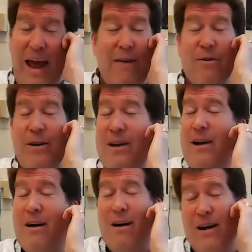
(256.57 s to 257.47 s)
every
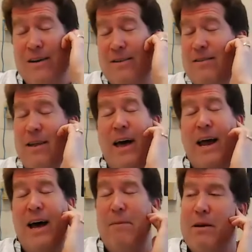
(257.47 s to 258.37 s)
year I could see
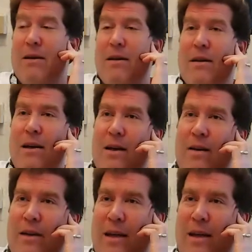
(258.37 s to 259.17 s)
that happen. And